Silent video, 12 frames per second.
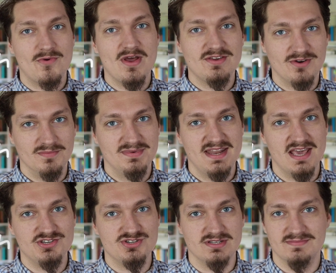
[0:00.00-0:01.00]
Array
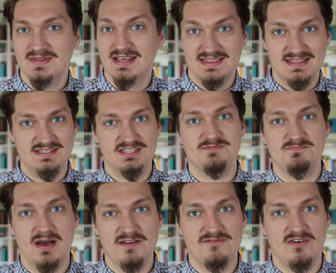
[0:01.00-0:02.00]
combination. This is
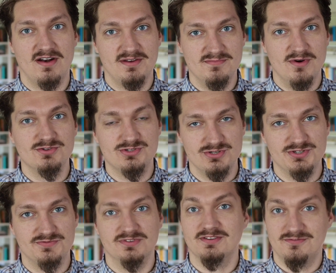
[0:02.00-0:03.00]
by far the most
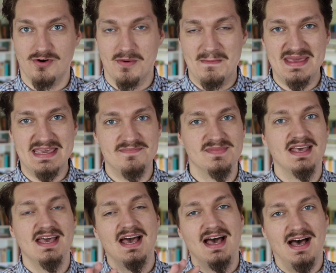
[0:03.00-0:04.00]
useful for me.
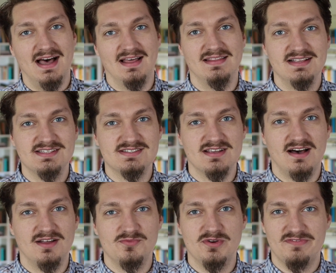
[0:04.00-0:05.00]
Let's
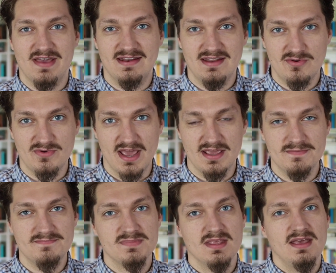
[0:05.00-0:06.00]
start with an array.
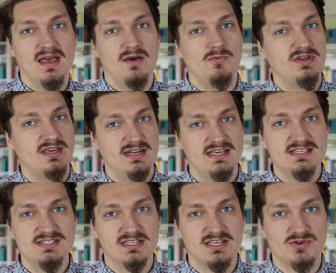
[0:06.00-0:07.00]
We can
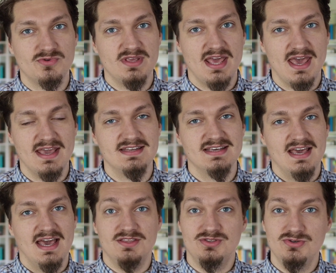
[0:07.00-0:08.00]
easily create
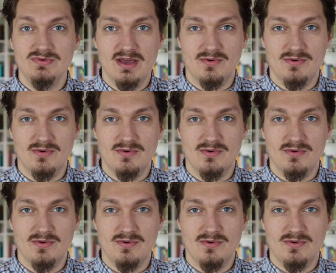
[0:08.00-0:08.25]
a new